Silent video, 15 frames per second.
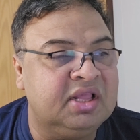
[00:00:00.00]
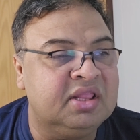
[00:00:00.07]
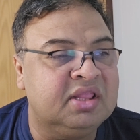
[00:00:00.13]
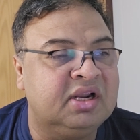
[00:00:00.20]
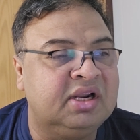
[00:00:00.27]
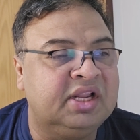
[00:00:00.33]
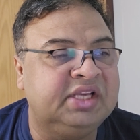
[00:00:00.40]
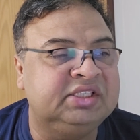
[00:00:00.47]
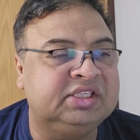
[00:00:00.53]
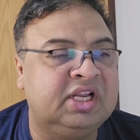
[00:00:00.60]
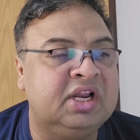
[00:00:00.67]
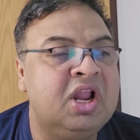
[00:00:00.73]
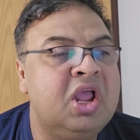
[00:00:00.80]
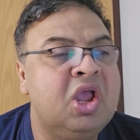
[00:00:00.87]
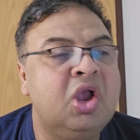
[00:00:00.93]

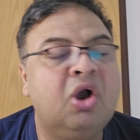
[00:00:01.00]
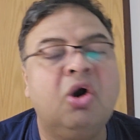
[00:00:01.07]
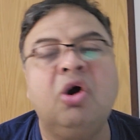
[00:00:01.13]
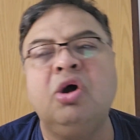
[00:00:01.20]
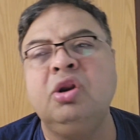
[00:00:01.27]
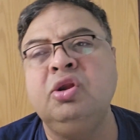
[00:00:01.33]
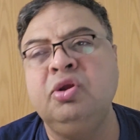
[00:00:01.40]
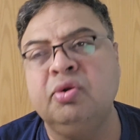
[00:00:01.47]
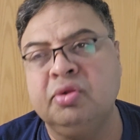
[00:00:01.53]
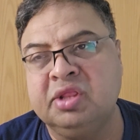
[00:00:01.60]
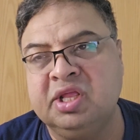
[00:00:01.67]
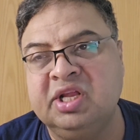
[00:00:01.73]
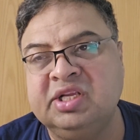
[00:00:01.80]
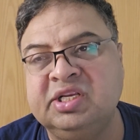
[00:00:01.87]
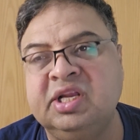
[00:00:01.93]
consultation or
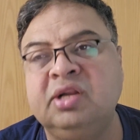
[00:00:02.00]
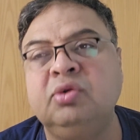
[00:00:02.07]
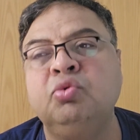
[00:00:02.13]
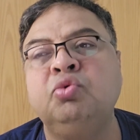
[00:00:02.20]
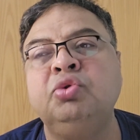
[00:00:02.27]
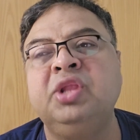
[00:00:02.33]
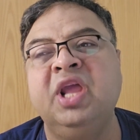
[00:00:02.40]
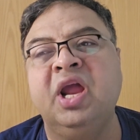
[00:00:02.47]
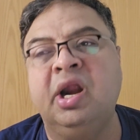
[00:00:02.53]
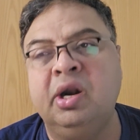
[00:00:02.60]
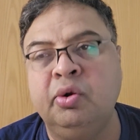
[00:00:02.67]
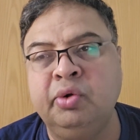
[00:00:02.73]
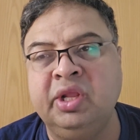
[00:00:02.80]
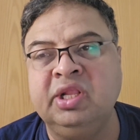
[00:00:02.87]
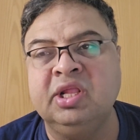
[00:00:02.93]
neurosurgeon who they are
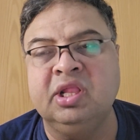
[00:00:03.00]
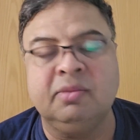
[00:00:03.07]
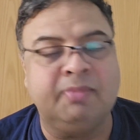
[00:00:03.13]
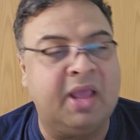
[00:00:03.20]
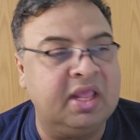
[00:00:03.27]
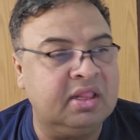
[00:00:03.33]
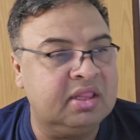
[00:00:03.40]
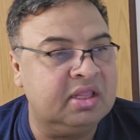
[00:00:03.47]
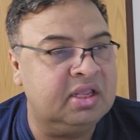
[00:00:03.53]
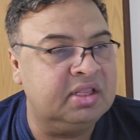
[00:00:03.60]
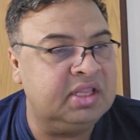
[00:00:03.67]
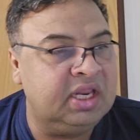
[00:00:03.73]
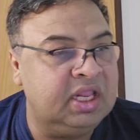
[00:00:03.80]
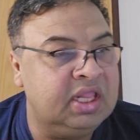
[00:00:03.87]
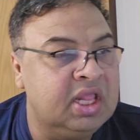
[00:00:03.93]
doing the spine
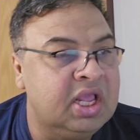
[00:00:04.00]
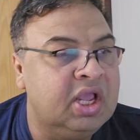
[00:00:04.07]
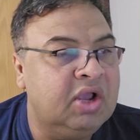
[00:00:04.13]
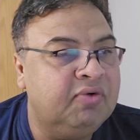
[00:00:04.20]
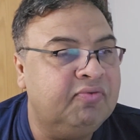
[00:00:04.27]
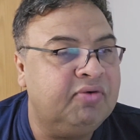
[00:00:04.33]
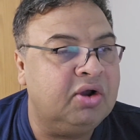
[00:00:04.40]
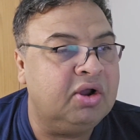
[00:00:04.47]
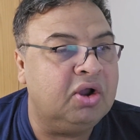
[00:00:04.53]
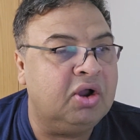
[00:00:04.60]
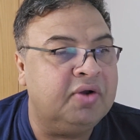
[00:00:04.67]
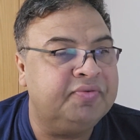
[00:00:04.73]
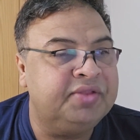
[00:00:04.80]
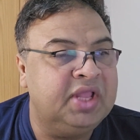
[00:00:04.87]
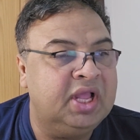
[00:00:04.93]
surgery for
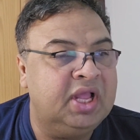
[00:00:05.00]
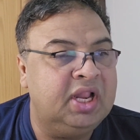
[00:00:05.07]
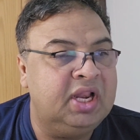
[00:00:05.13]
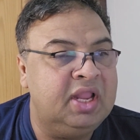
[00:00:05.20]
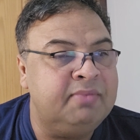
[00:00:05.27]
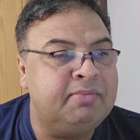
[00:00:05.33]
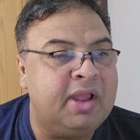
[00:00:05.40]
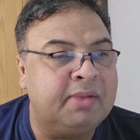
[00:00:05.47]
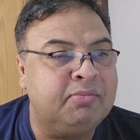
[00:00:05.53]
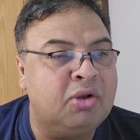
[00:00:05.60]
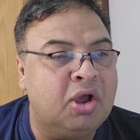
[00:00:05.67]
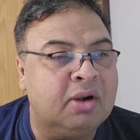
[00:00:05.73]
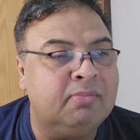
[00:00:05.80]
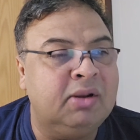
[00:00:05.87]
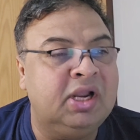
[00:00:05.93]
of the limb
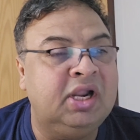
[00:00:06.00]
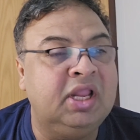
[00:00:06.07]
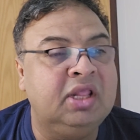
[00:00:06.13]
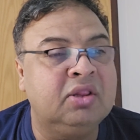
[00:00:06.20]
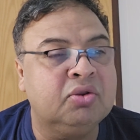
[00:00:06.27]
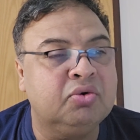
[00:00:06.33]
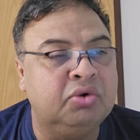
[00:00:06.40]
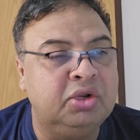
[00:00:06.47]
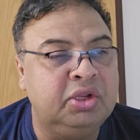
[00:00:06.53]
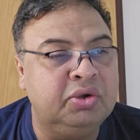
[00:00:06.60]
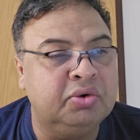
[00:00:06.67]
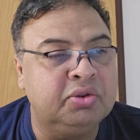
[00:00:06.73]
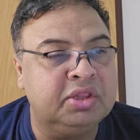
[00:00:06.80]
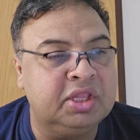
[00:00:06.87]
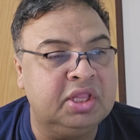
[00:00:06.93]
abnormalities,
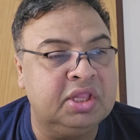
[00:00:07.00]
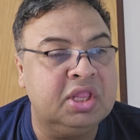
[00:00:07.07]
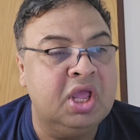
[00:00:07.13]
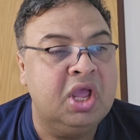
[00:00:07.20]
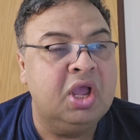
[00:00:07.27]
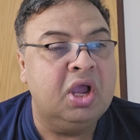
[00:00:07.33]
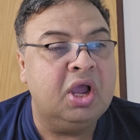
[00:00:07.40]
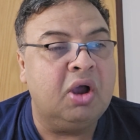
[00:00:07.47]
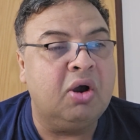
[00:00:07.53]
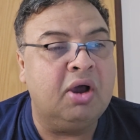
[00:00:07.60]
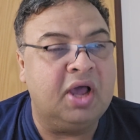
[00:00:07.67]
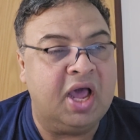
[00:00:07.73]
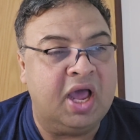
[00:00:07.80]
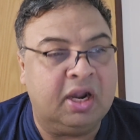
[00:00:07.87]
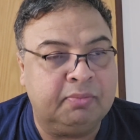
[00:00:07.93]
scoliosis,
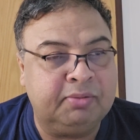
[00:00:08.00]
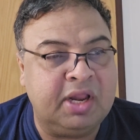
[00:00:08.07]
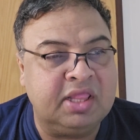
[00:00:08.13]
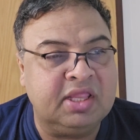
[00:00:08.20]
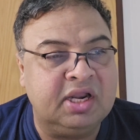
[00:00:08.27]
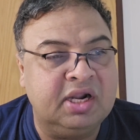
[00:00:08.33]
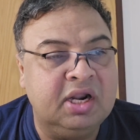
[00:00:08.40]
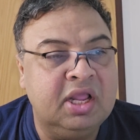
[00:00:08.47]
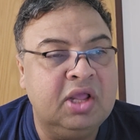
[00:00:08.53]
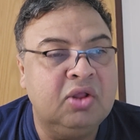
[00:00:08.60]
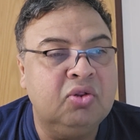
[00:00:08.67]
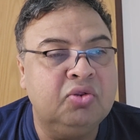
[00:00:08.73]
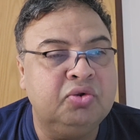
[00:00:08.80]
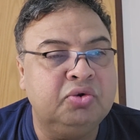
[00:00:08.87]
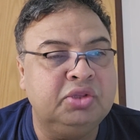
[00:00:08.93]
or are present.
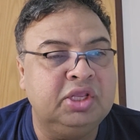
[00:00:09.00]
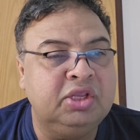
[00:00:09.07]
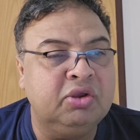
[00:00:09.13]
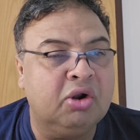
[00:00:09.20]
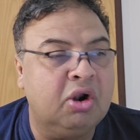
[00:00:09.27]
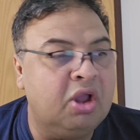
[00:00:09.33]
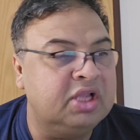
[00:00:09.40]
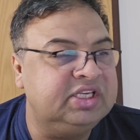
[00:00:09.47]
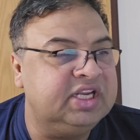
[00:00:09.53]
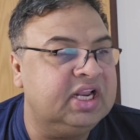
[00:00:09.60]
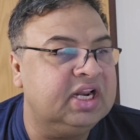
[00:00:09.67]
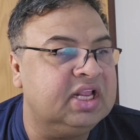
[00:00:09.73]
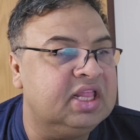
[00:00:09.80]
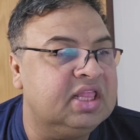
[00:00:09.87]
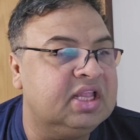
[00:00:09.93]
So the
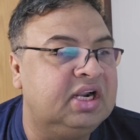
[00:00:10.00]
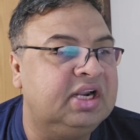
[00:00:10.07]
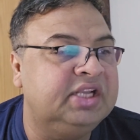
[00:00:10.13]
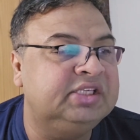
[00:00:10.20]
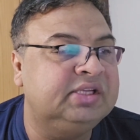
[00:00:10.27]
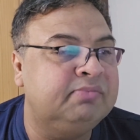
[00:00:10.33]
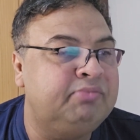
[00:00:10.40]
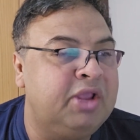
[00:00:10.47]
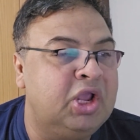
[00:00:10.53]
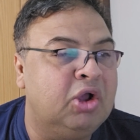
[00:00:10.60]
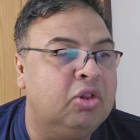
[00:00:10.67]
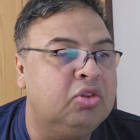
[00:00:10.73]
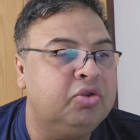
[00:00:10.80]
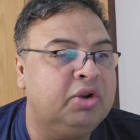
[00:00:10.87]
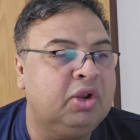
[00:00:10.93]
urological consultation may
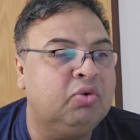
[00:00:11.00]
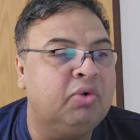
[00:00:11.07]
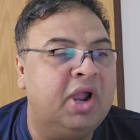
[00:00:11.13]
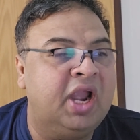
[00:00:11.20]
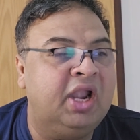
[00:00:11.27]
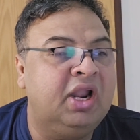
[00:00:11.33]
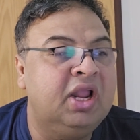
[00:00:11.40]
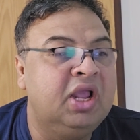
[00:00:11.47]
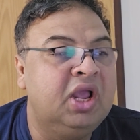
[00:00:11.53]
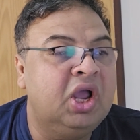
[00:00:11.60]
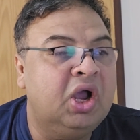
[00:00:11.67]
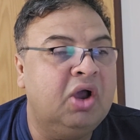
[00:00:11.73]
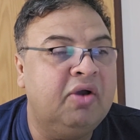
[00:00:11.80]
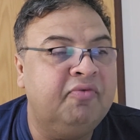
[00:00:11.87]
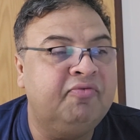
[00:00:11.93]
also required
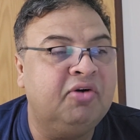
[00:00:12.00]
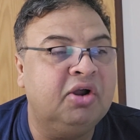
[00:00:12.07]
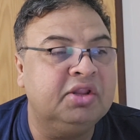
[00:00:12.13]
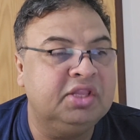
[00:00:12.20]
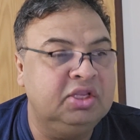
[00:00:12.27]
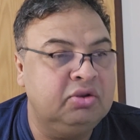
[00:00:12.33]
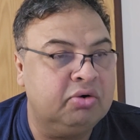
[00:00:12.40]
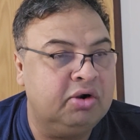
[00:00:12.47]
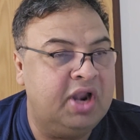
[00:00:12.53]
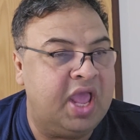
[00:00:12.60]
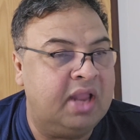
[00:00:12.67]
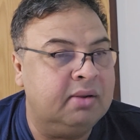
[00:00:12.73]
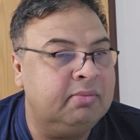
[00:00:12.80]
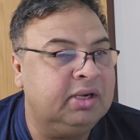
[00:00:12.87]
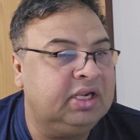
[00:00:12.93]
for the
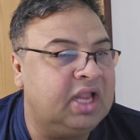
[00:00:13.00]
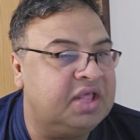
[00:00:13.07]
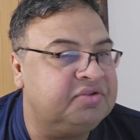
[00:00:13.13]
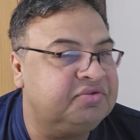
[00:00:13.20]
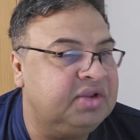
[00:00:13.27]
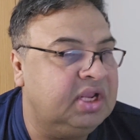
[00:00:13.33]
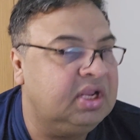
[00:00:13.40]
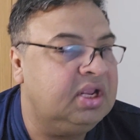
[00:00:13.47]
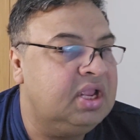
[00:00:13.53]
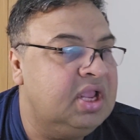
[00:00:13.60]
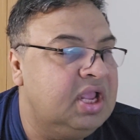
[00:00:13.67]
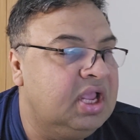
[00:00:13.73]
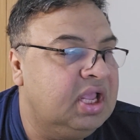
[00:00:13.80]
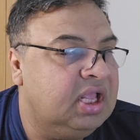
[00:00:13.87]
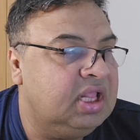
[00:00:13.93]
urodynamic testing
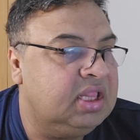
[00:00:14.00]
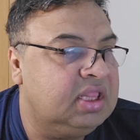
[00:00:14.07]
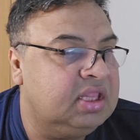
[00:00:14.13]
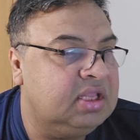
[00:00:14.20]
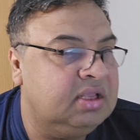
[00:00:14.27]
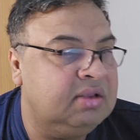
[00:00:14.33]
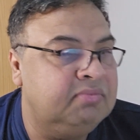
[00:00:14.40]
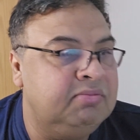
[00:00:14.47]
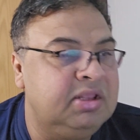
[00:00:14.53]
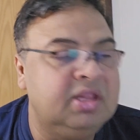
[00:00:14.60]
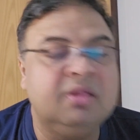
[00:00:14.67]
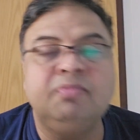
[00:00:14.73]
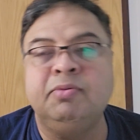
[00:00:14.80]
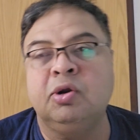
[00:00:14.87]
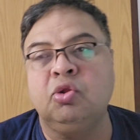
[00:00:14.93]
is the
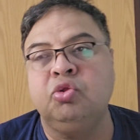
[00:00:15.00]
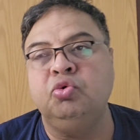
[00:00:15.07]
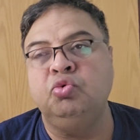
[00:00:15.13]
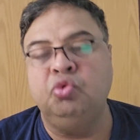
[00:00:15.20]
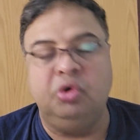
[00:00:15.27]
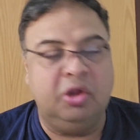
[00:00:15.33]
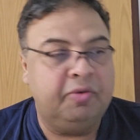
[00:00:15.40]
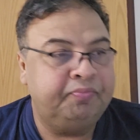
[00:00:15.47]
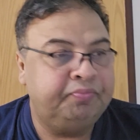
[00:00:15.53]
means pursued.